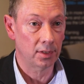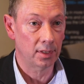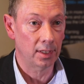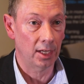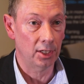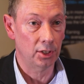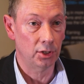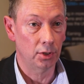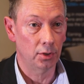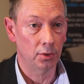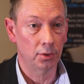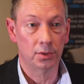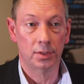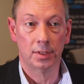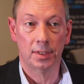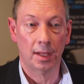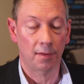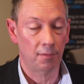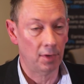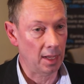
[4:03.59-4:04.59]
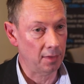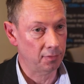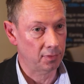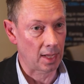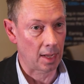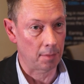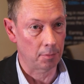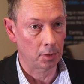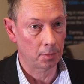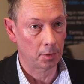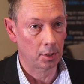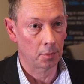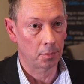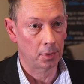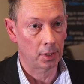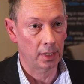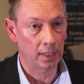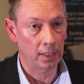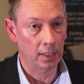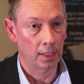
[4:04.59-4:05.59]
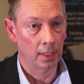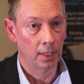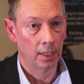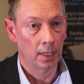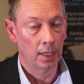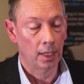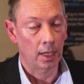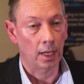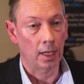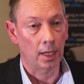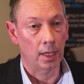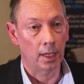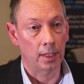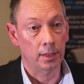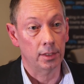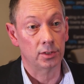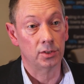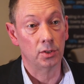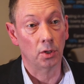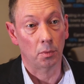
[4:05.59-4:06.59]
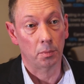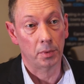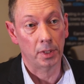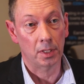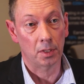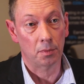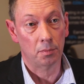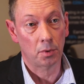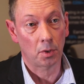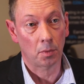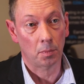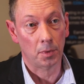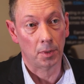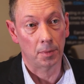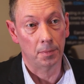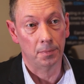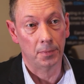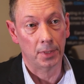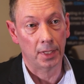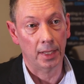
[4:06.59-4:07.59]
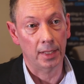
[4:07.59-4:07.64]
issues, they've left amicably, and there's not been a problem.